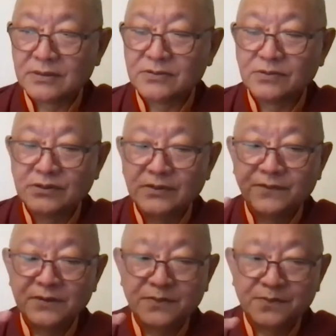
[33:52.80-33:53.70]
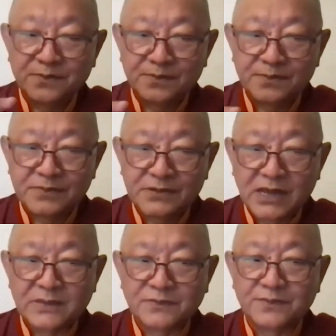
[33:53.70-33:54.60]
to different
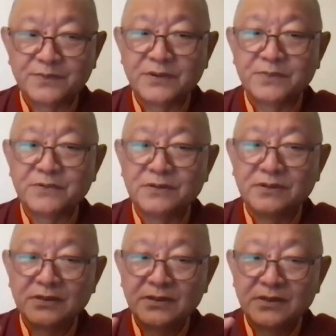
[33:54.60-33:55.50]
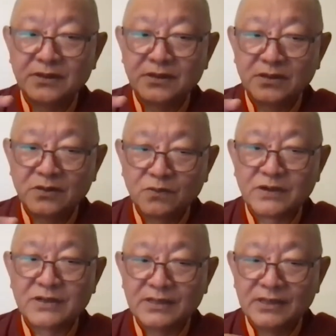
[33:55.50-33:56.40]
types of people
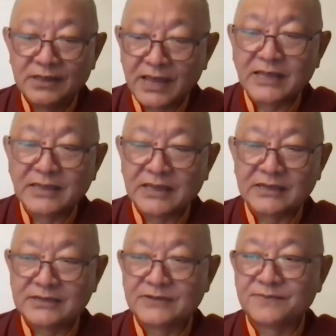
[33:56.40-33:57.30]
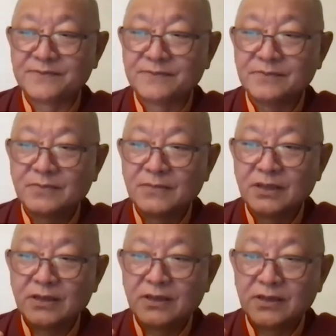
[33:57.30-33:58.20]
what they need.
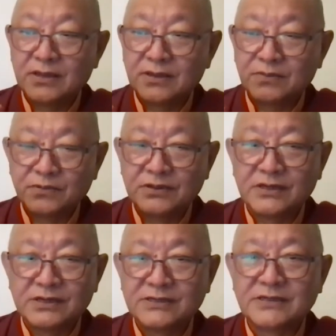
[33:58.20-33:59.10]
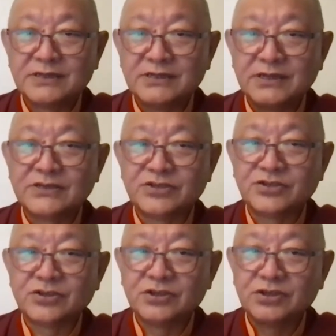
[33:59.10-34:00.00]
Buddha doesn't teach,